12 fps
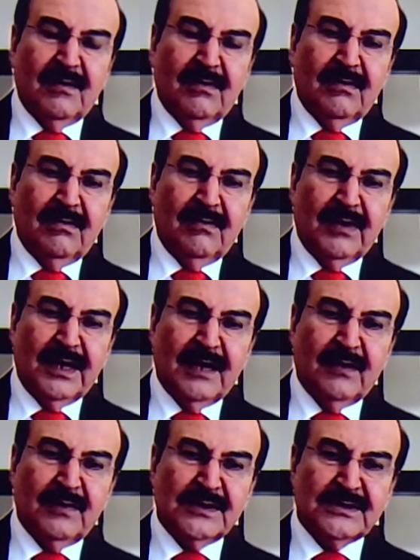When
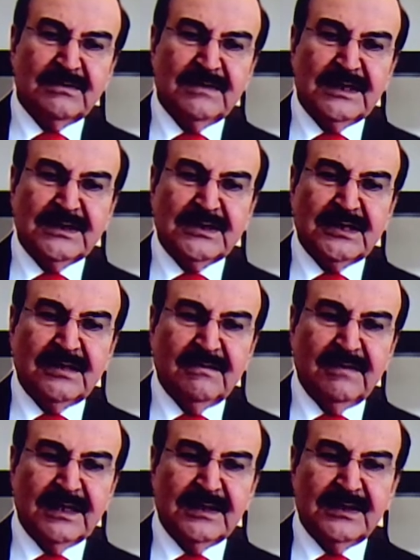I was Minister of
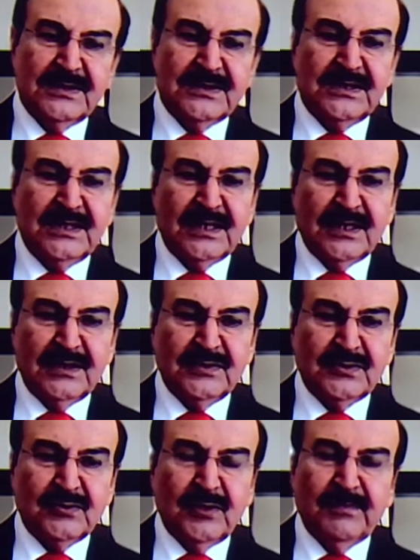Electricity, I used to
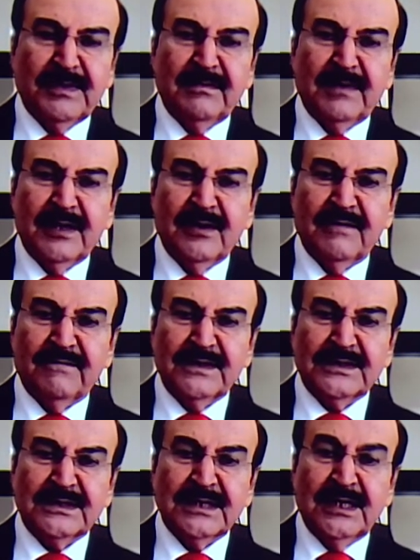open my
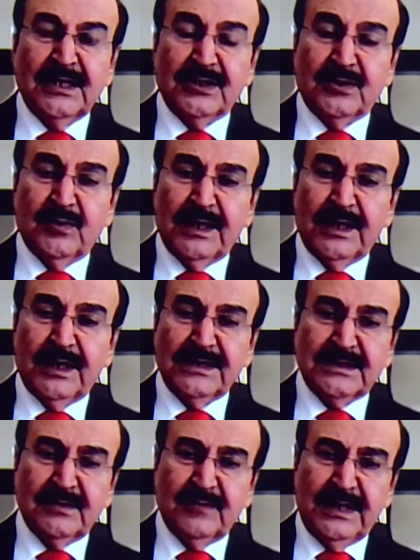office
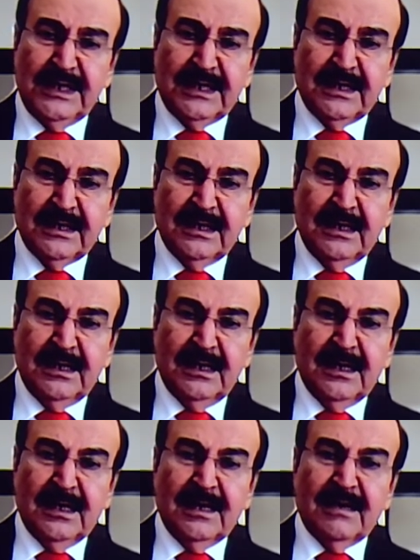twice a week
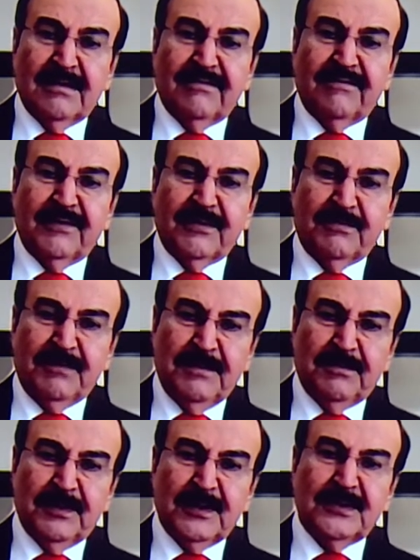for people
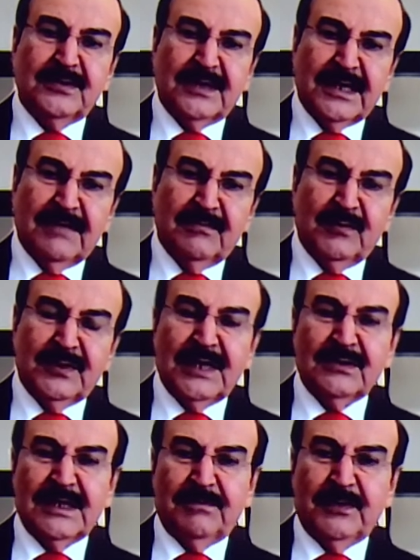to come without
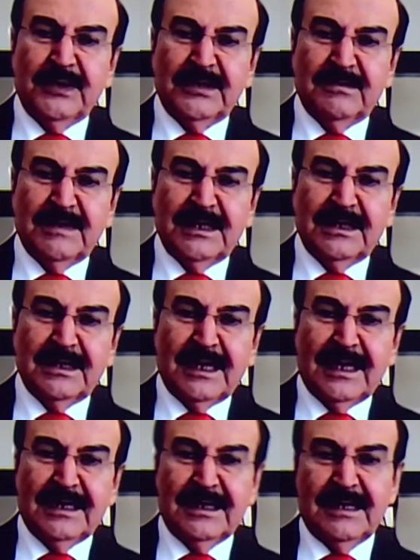appointment.
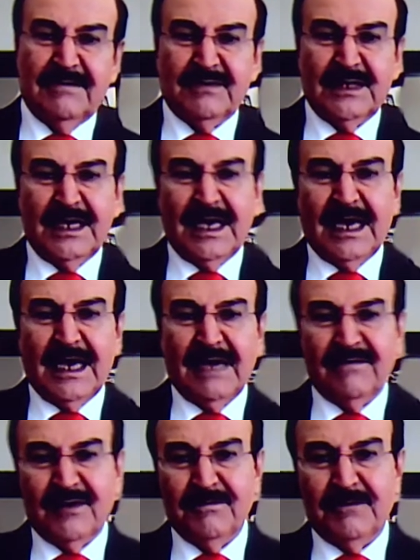And if they
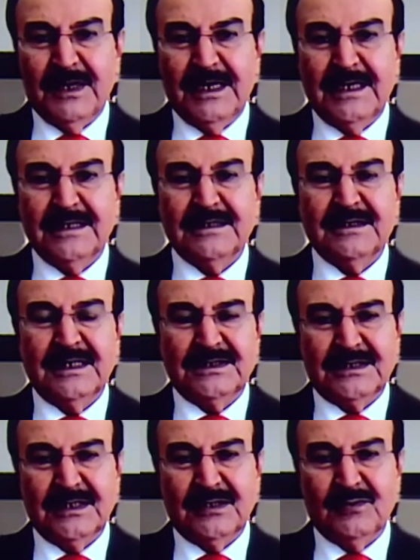have complaint, they
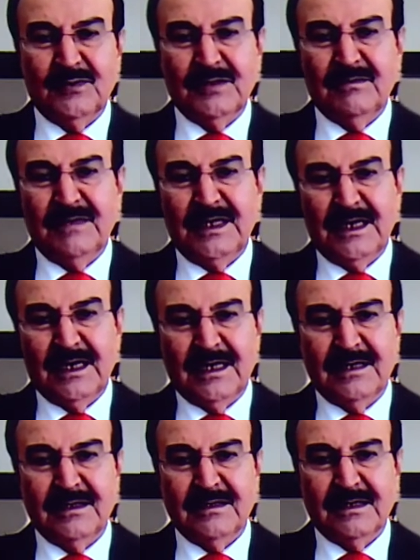sit with me,
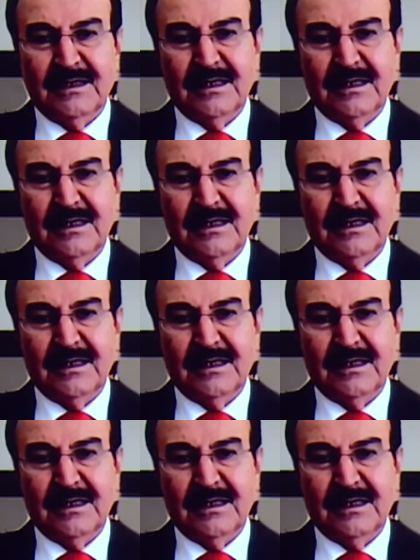and